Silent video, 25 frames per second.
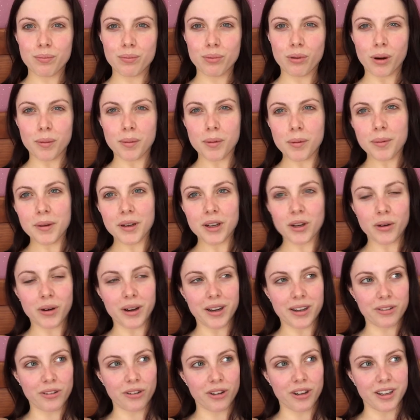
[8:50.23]
Probably
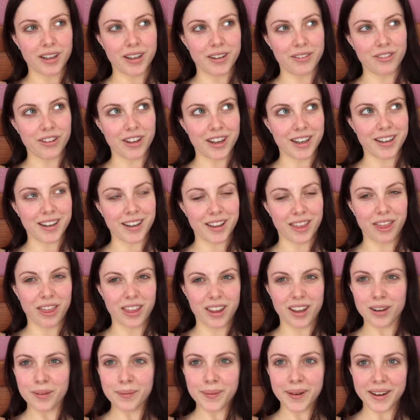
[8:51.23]
quite a lot if like I
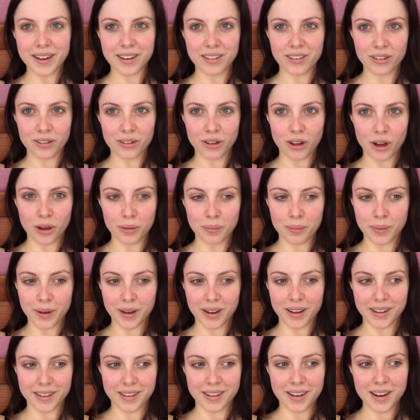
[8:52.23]
think about it a lot,
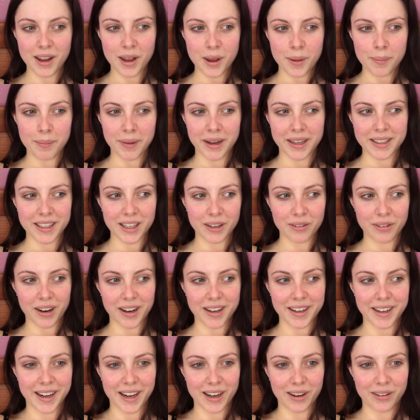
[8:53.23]
but mainly
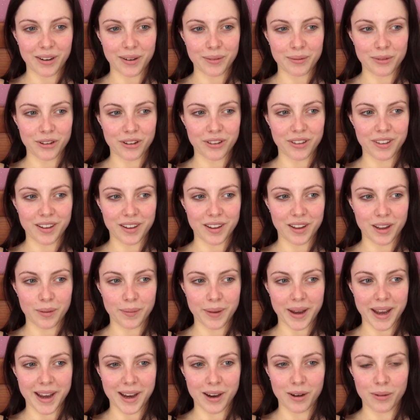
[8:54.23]
right now I'm just thinking
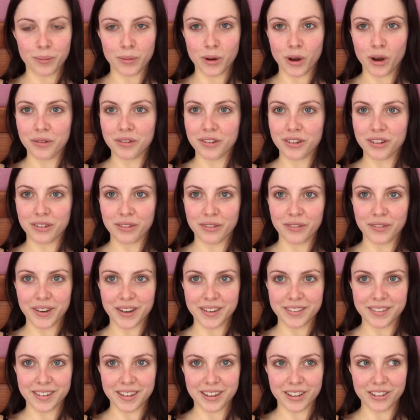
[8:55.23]
about how I'm nervous for
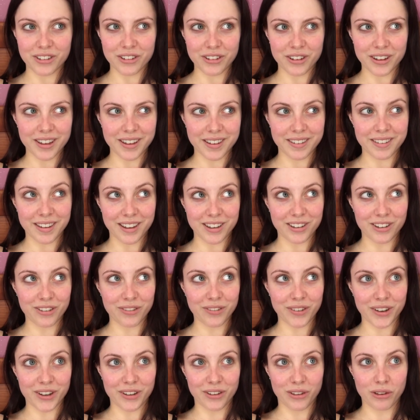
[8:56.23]
valedictory because I
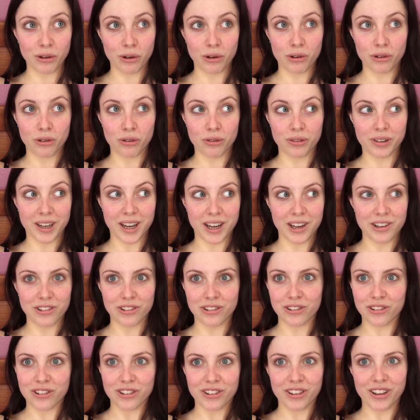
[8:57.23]
just find social
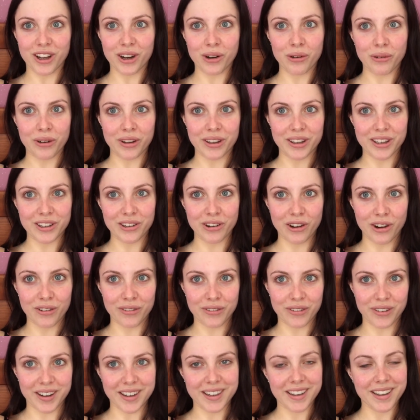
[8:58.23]
occasions just like really
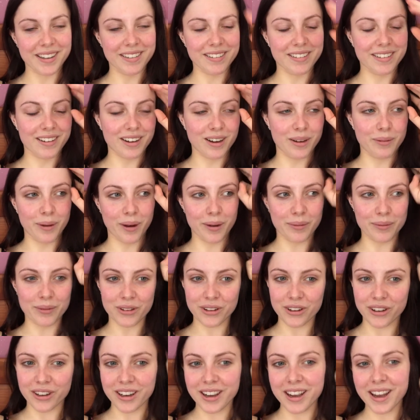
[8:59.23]
nerve-wracking to come up
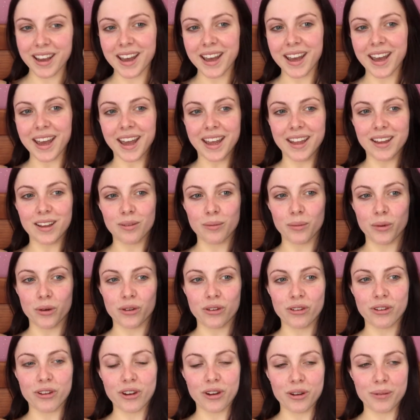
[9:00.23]
to. And I'm
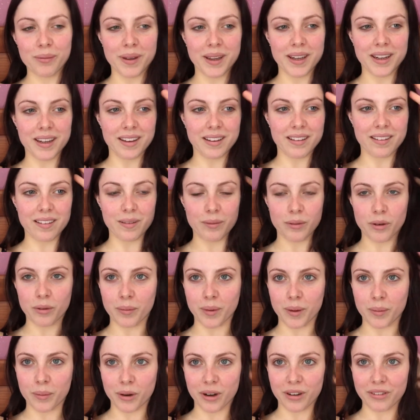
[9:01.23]
also meeting some of
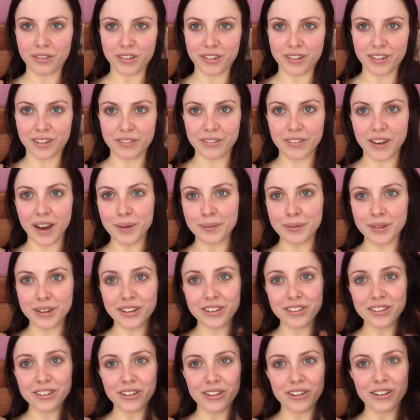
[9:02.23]
my boyfriend's
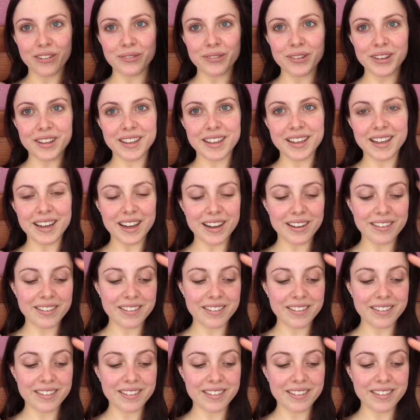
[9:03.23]
family, so I'm really